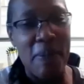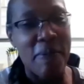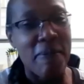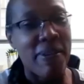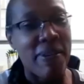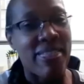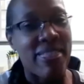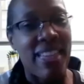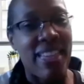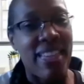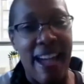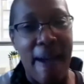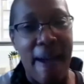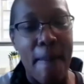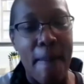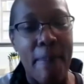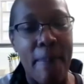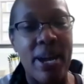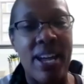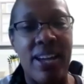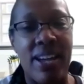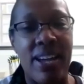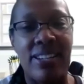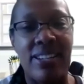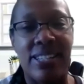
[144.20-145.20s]
with that.
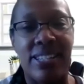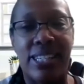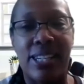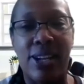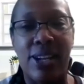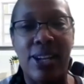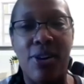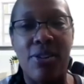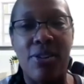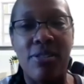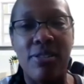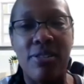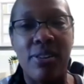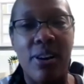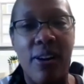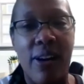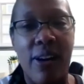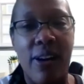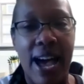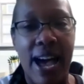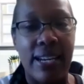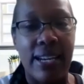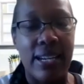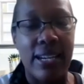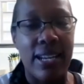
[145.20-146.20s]
But so, yeah. you know,
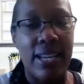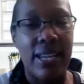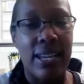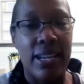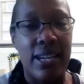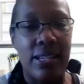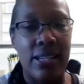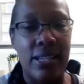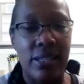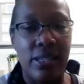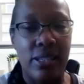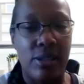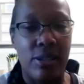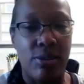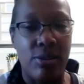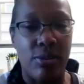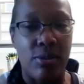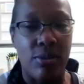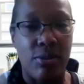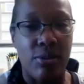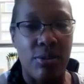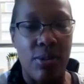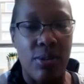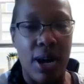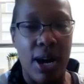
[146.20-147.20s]
I needed
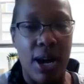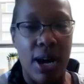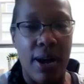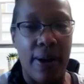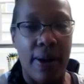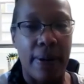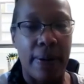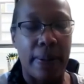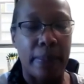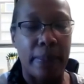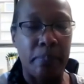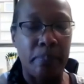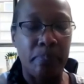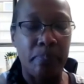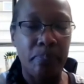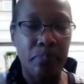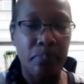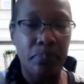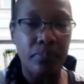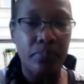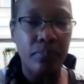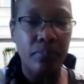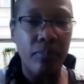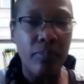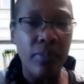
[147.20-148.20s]
to um,
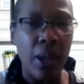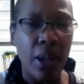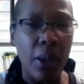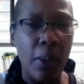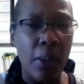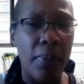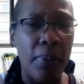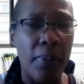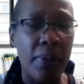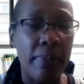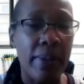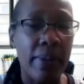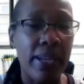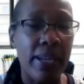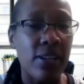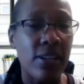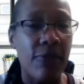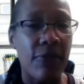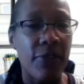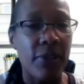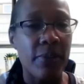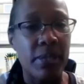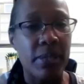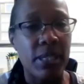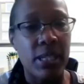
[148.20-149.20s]
put
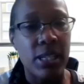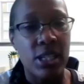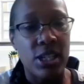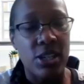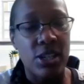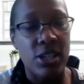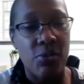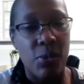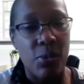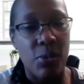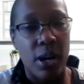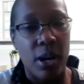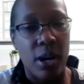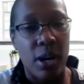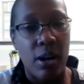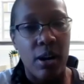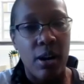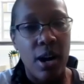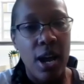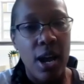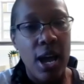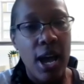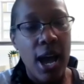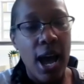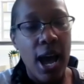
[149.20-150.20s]
myself in a position where
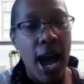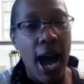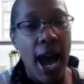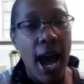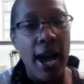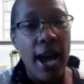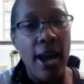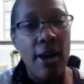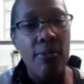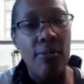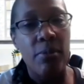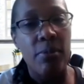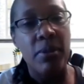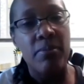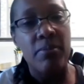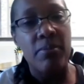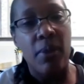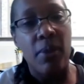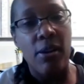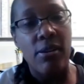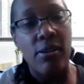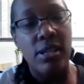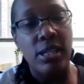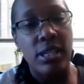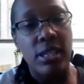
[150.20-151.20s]
I would be
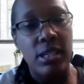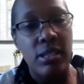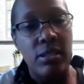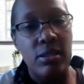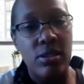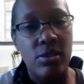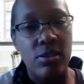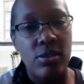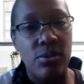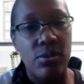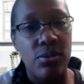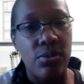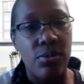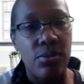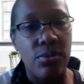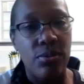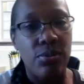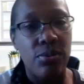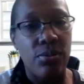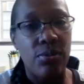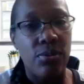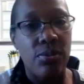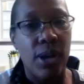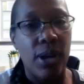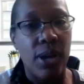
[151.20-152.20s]
marketing
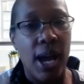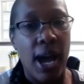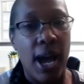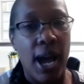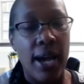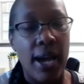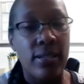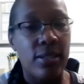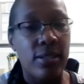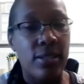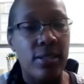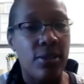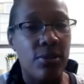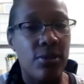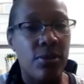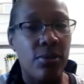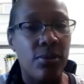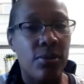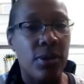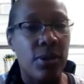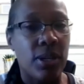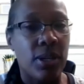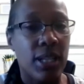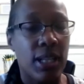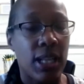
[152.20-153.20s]
to
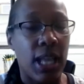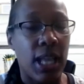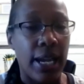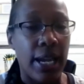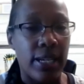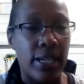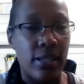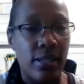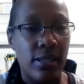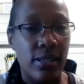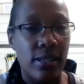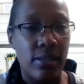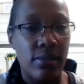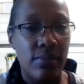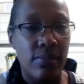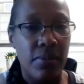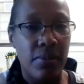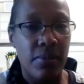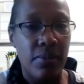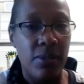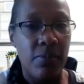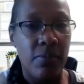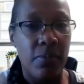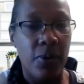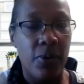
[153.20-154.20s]
ideal clients,
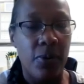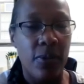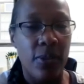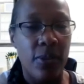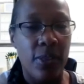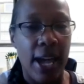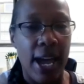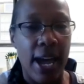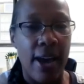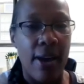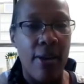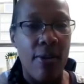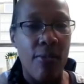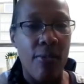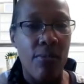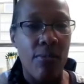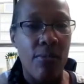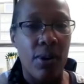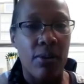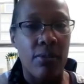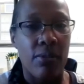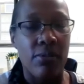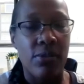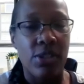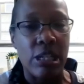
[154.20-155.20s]
people that
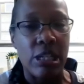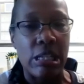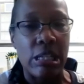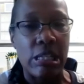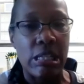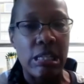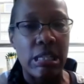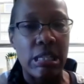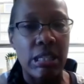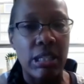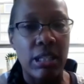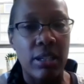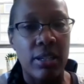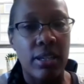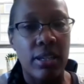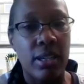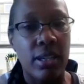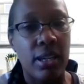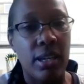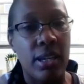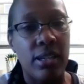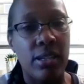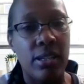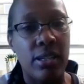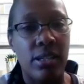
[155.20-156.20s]
weren't just
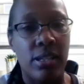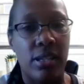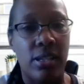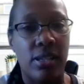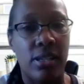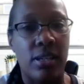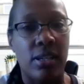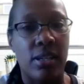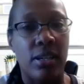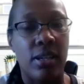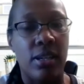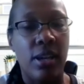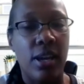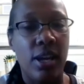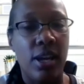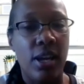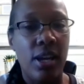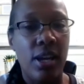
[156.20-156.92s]
looking to